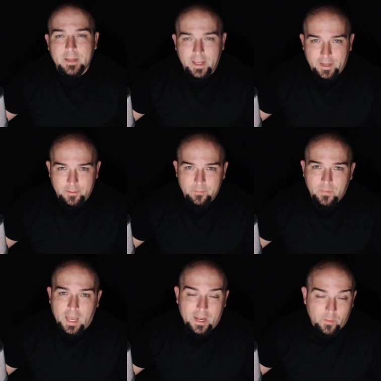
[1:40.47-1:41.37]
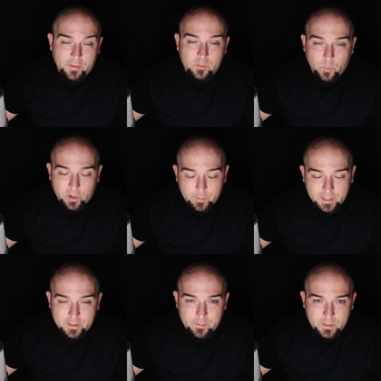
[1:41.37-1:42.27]
hey, I don't have to worry
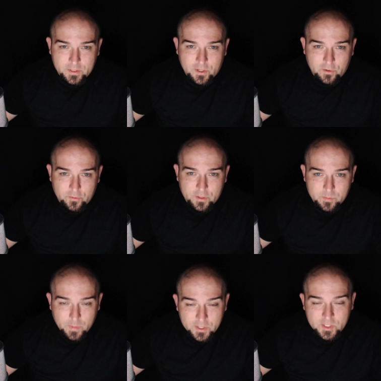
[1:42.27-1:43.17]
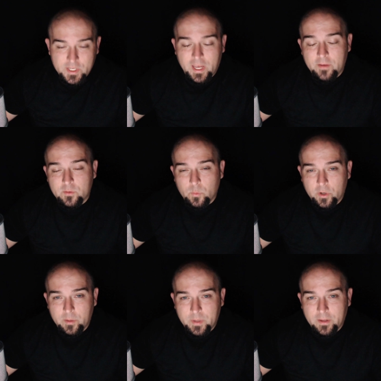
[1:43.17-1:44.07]
about them in this country as much as I have to
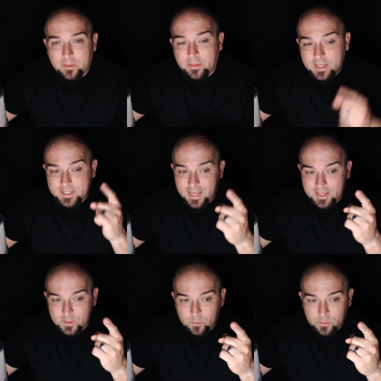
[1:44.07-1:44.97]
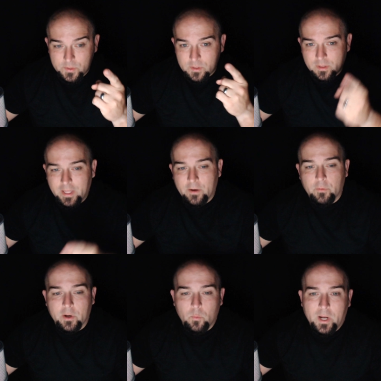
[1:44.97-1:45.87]
worry about these assholes like
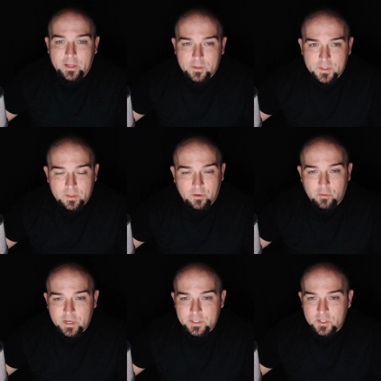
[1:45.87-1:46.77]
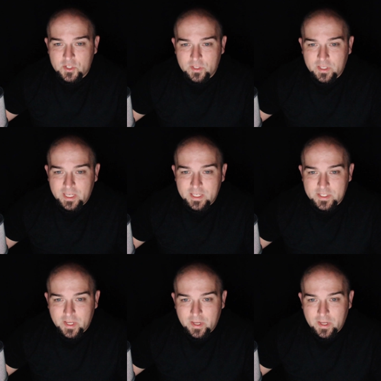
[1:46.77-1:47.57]
Rick Wiles and the crazy shit that he's